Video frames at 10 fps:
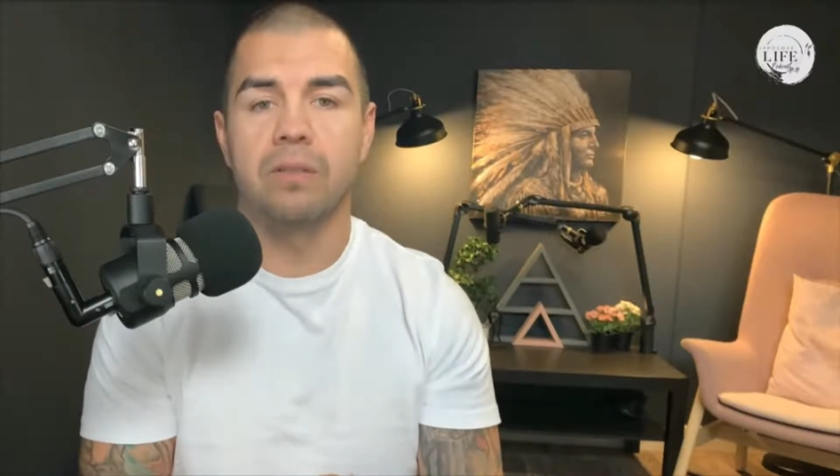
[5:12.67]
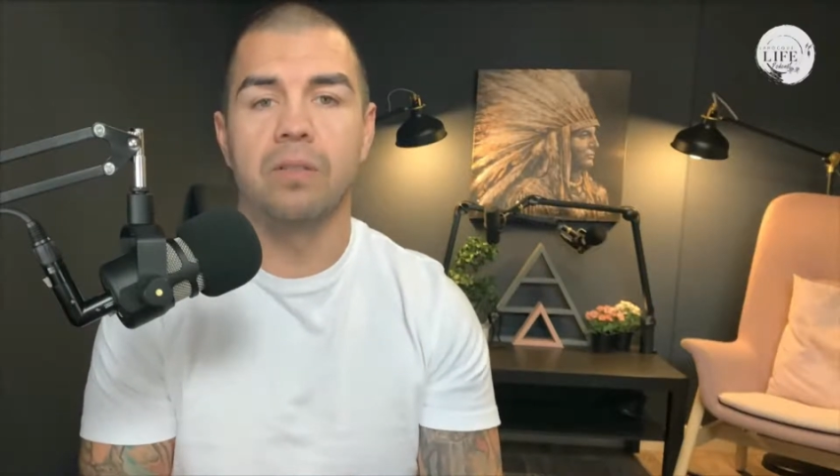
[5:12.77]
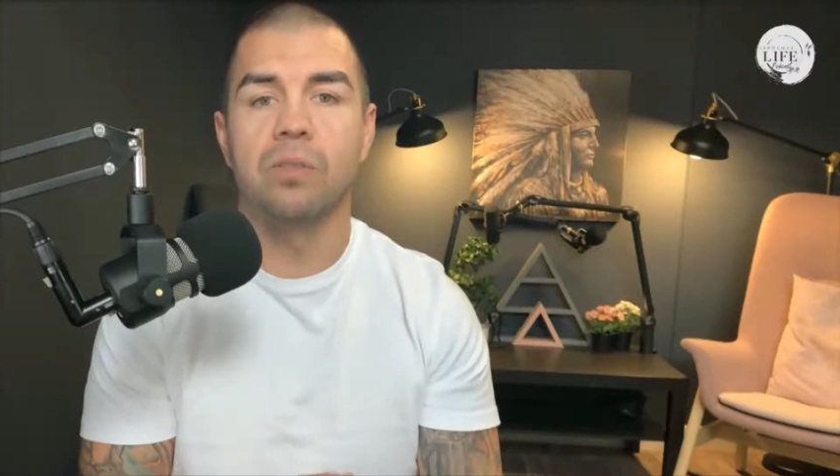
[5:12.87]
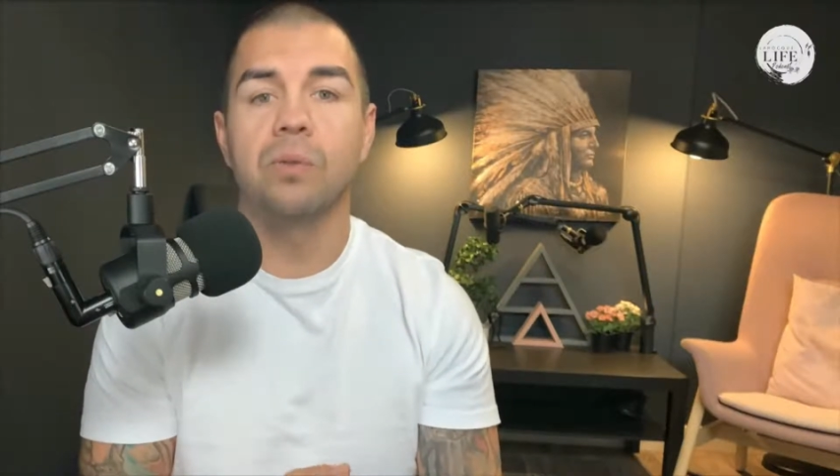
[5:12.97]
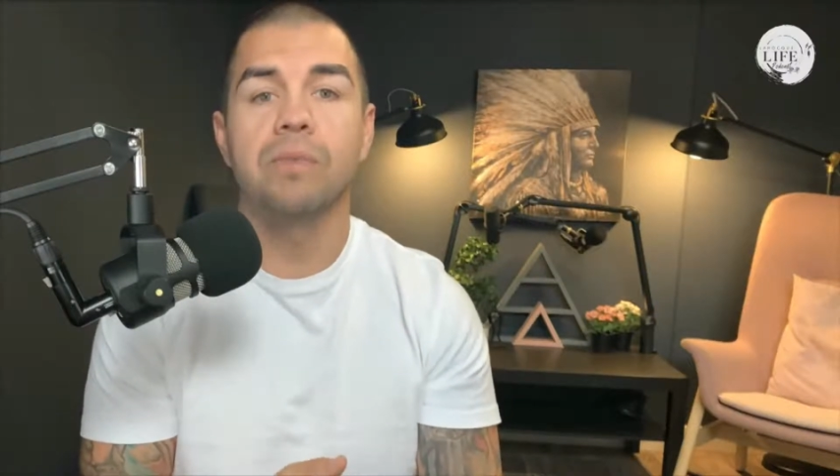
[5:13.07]

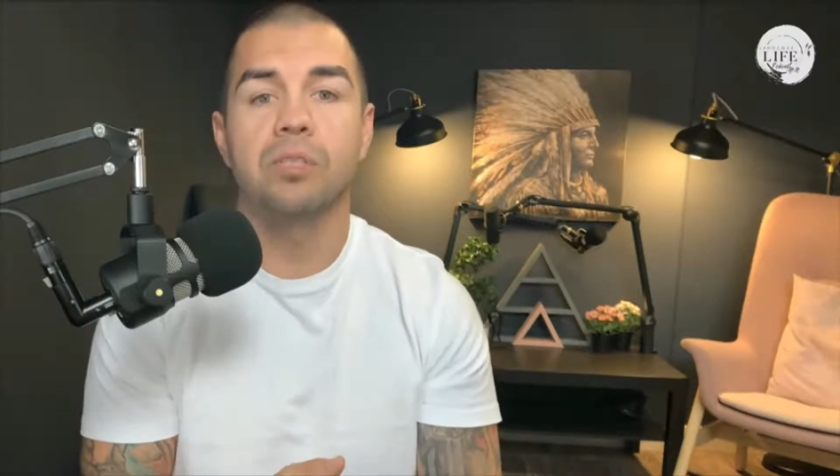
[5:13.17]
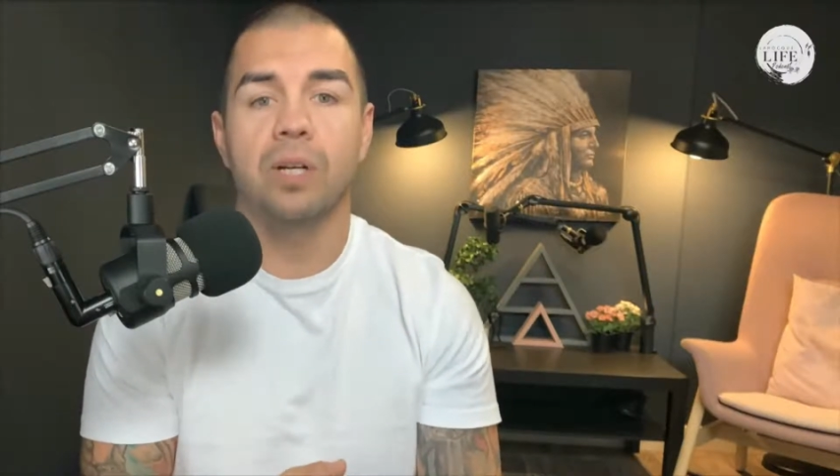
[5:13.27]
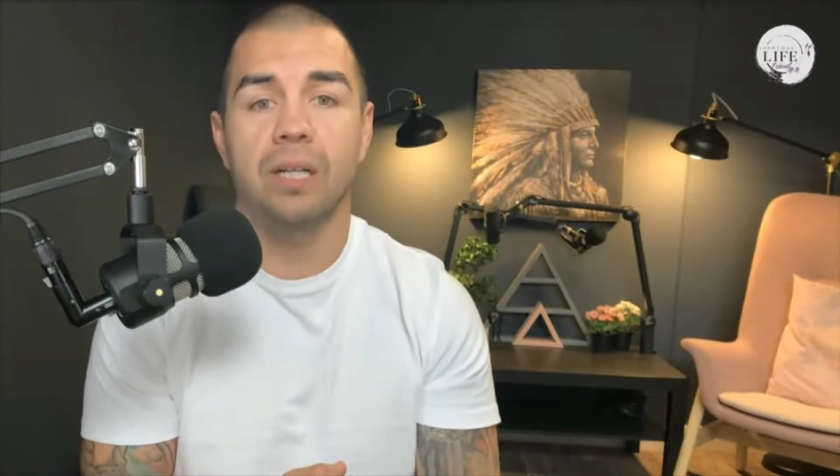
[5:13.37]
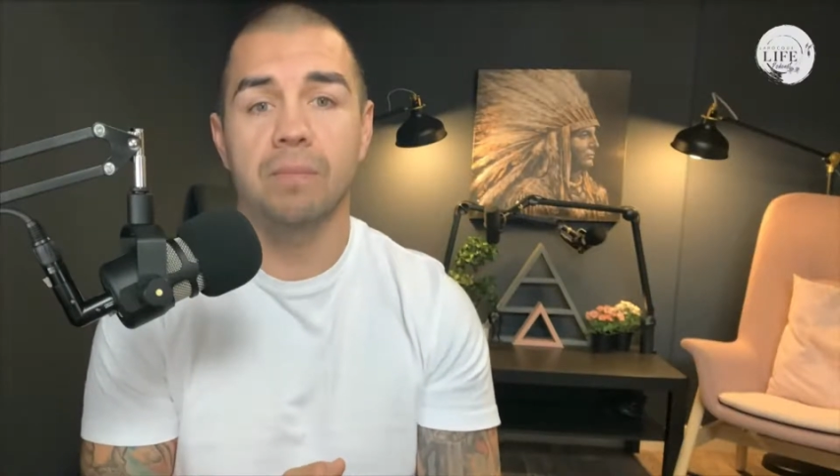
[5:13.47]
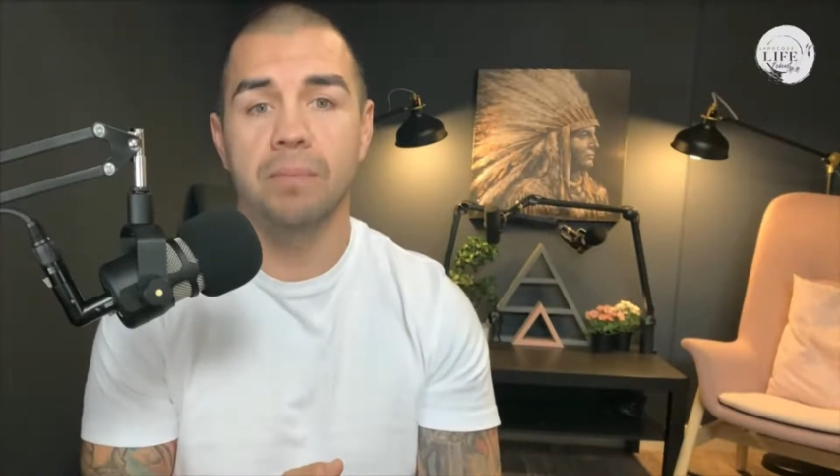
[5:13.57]
Don't even
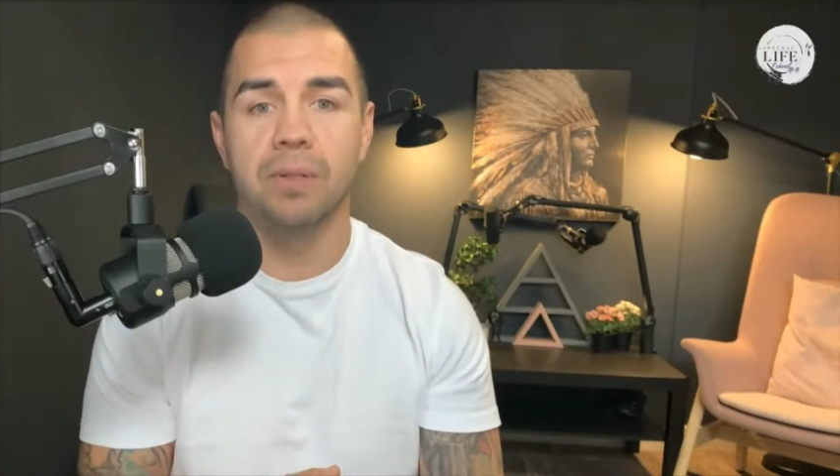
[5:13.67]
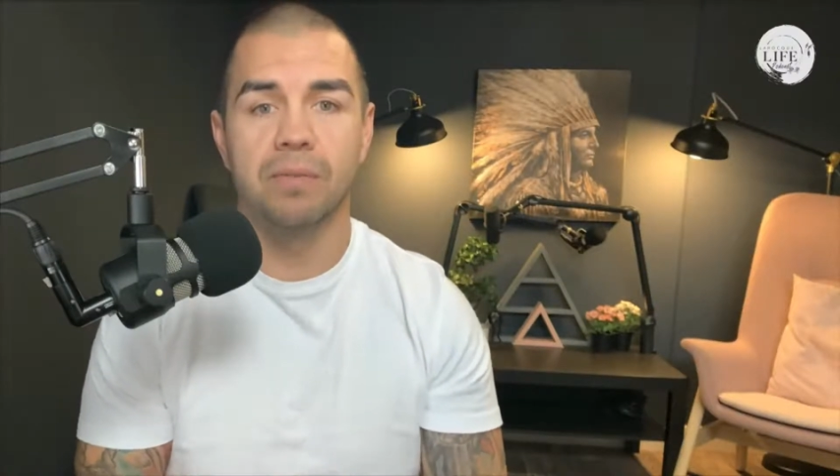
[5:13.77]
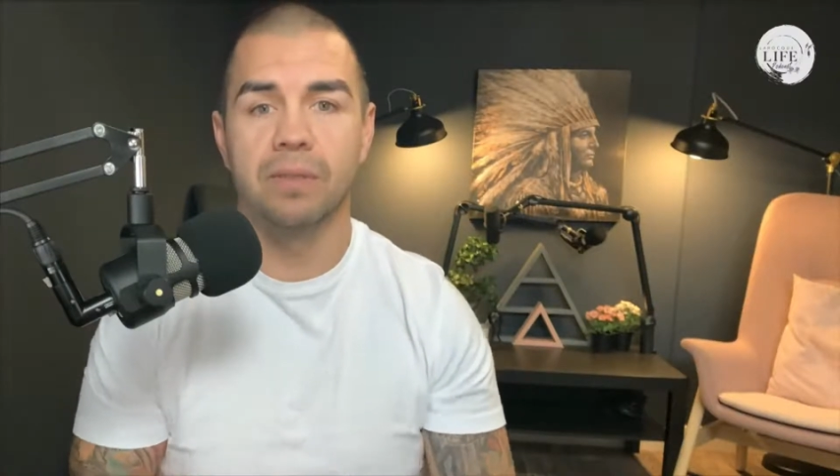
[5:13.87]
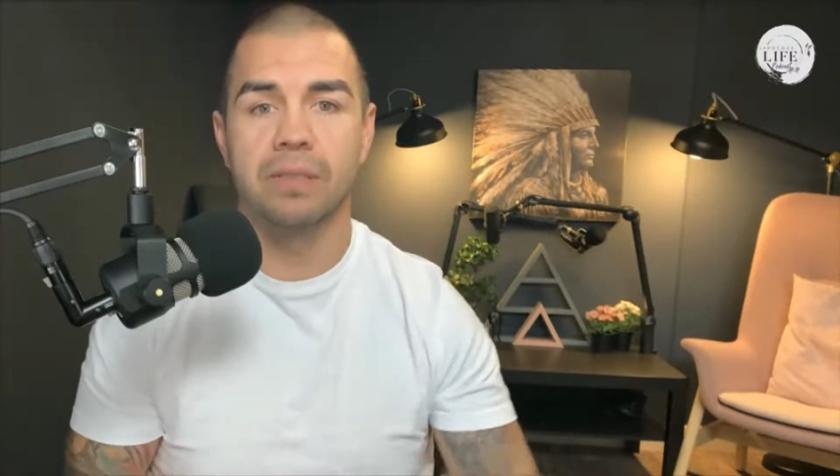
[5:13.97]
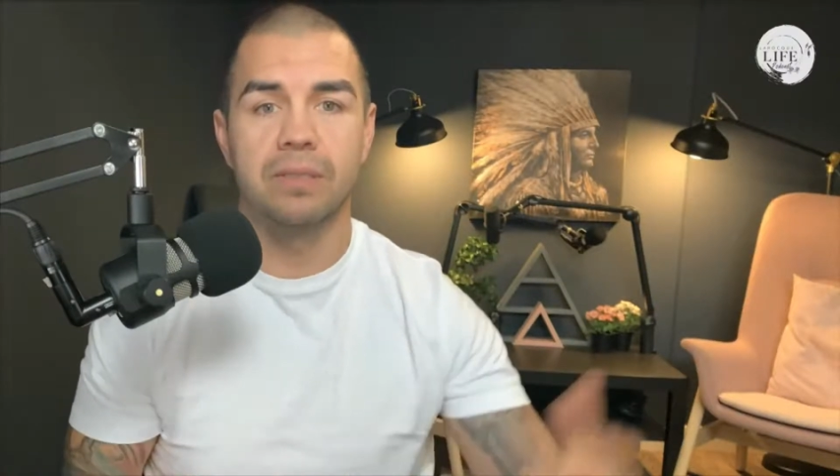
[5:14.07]
try to be
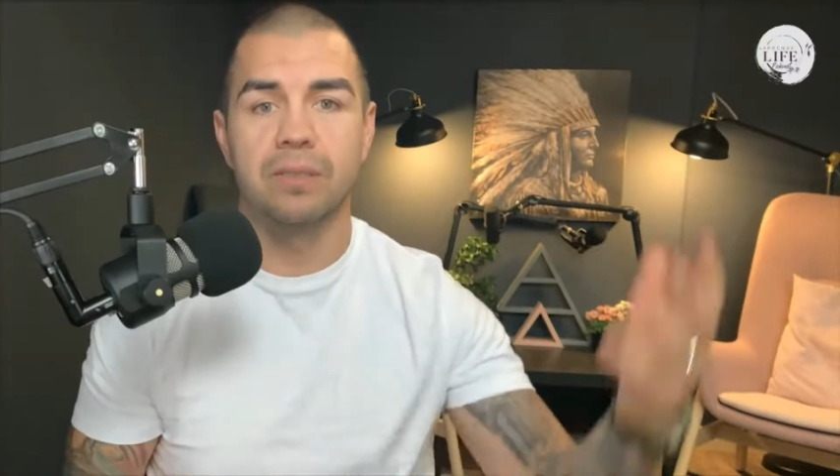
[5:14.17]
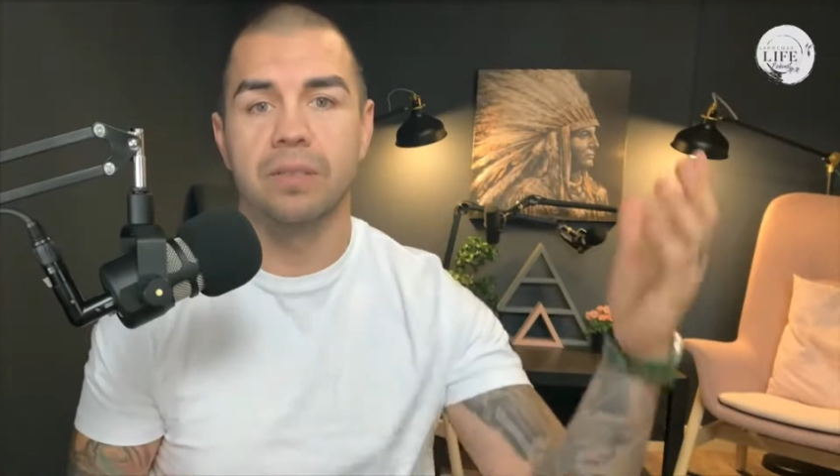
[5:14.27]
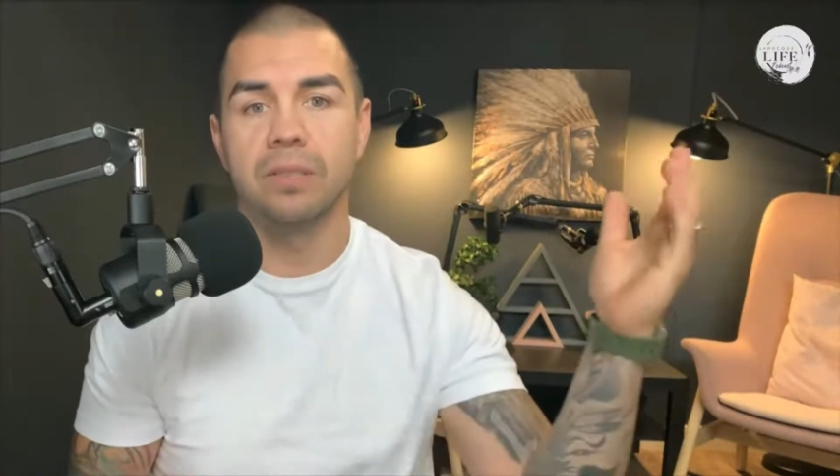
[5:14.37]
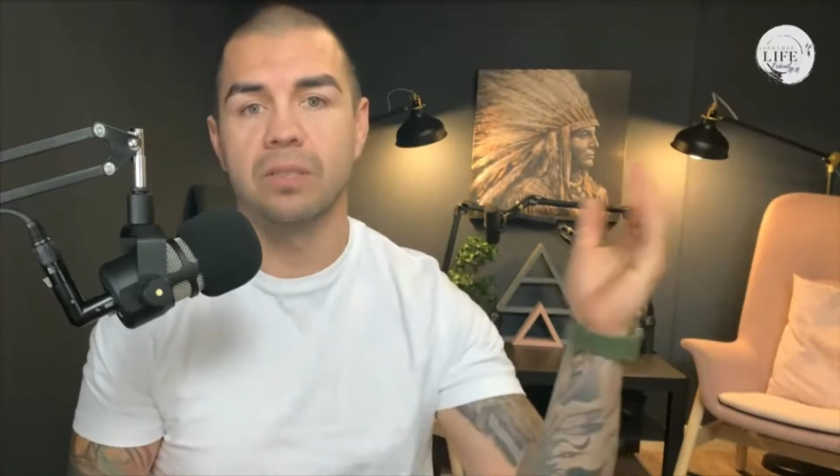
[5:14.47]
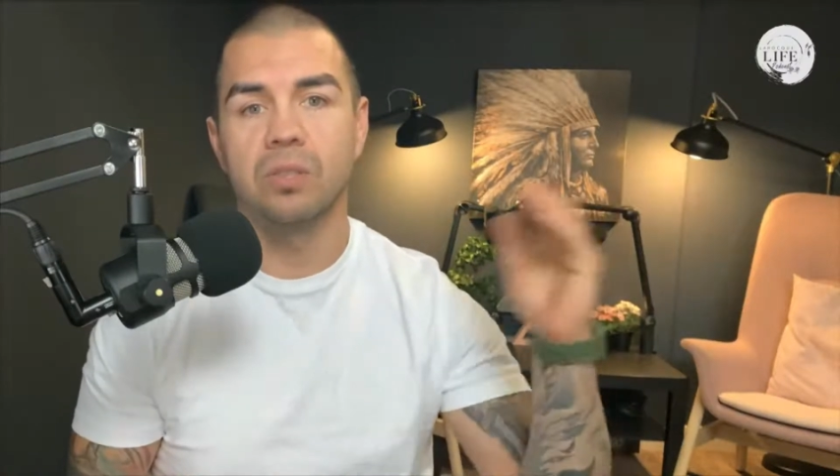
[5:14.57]
perfect because you're
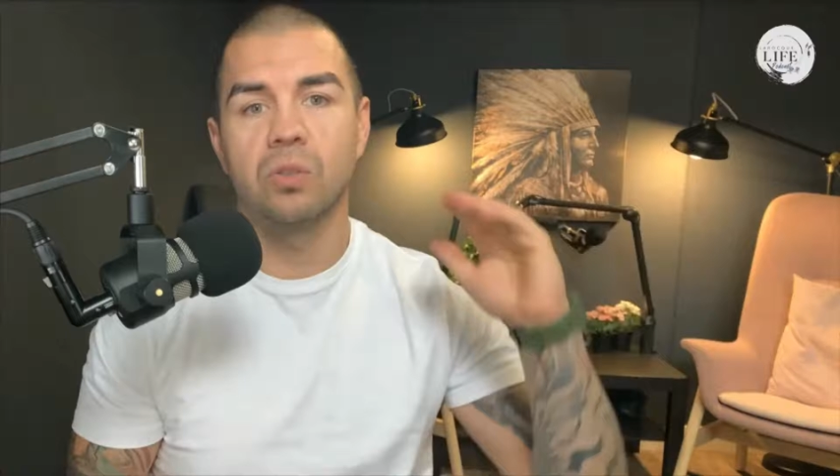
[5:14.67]
gonna